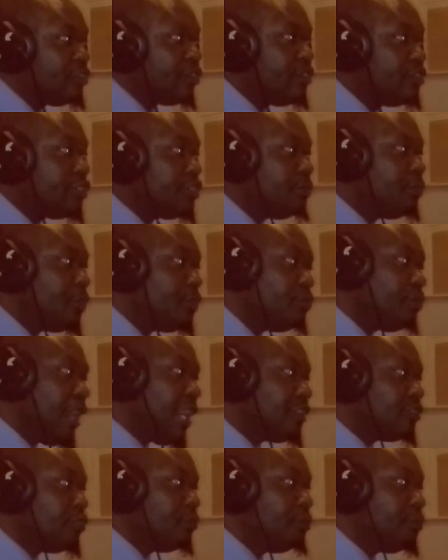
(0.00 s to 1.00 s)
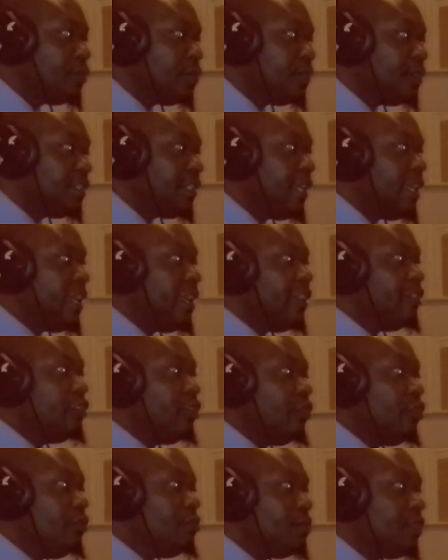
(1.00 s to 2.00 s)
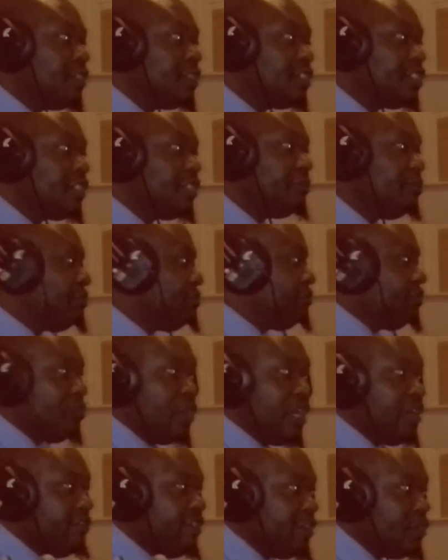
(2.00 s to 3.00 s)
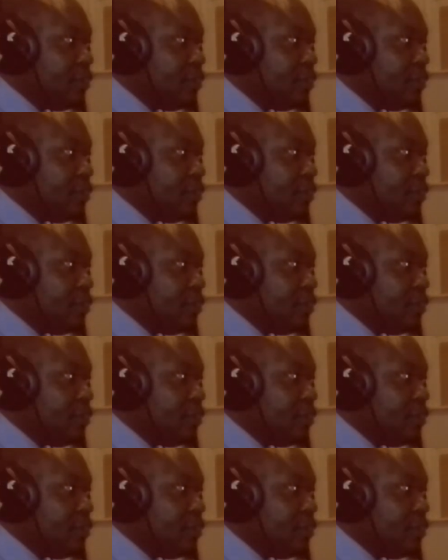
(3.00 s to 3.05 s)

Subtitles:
contribute back to build your home country, wherever